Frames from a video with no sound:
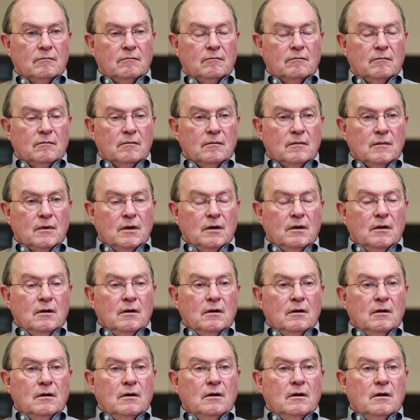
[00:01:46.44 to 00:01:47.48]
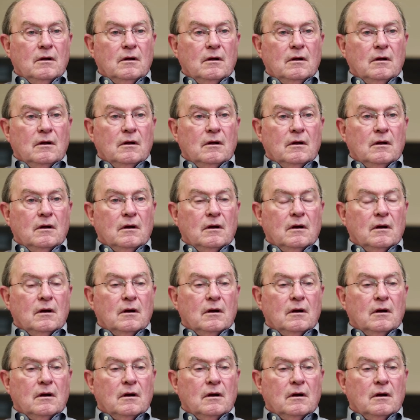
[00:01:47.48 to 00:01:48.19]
Nobody speaks.